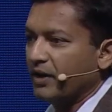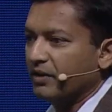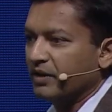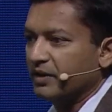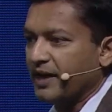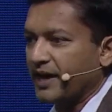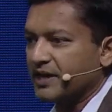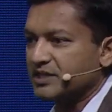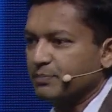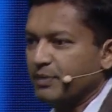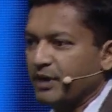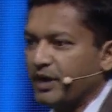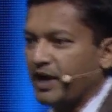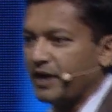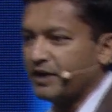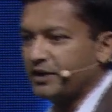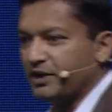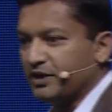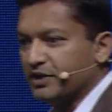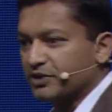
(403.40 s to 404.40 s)
the next big
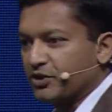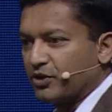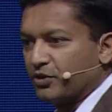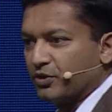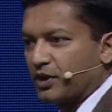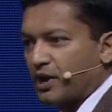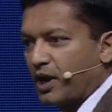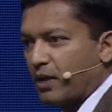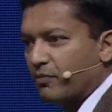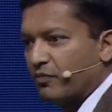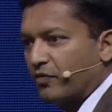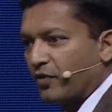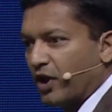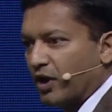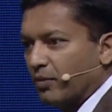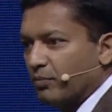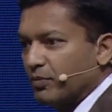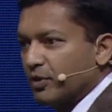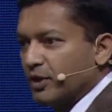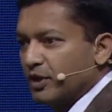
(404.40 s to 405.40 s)
idea is going to come
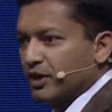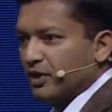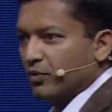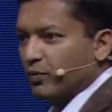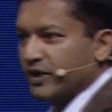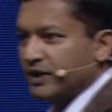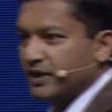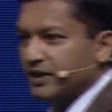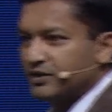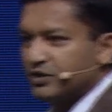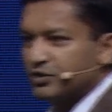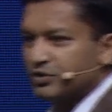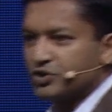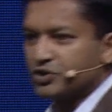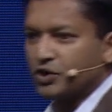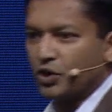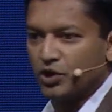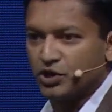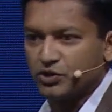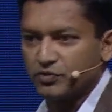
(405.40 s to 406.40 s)
from. We need to search